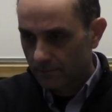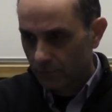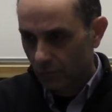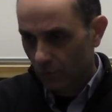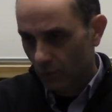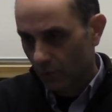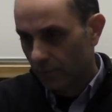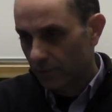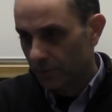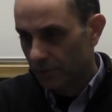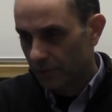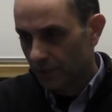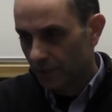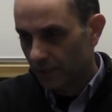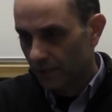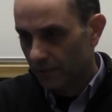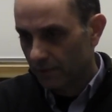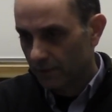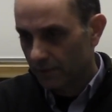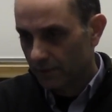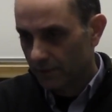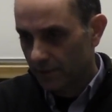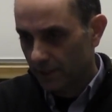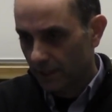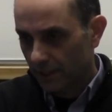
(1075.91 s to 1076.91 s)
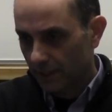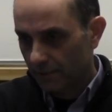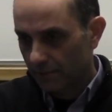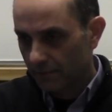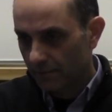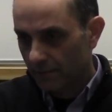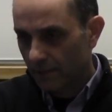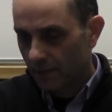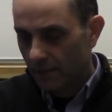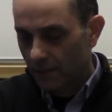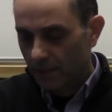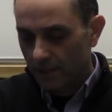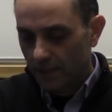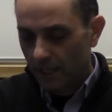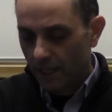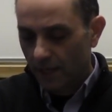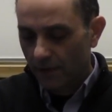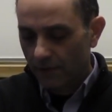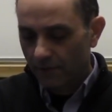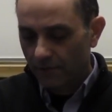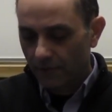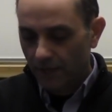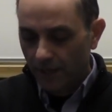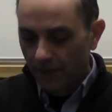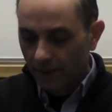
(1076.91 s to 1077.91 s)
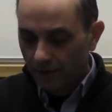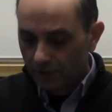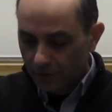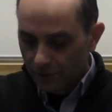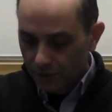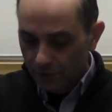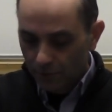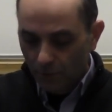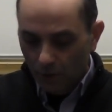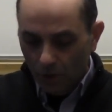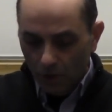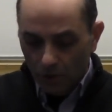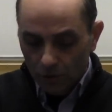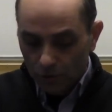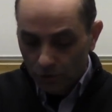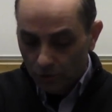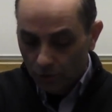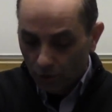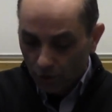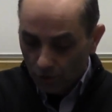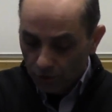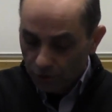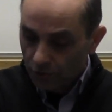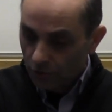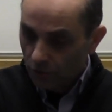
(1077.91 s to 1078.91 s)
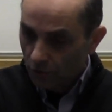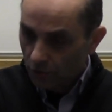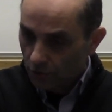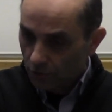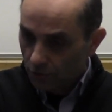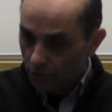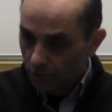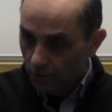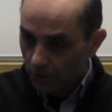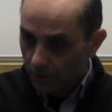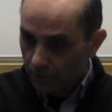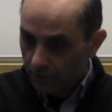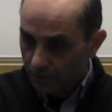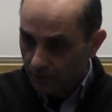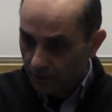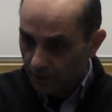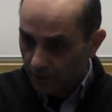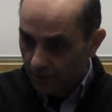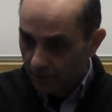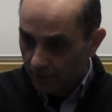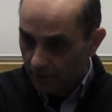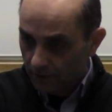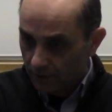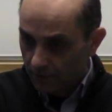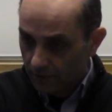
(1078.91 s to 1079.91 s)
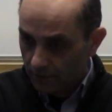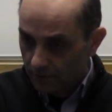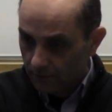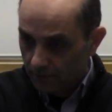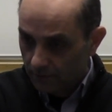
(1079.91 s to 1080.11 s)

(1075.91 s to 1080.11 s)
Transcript: 20% of it, say. Now, if the error is small, do you also learn 20% of it?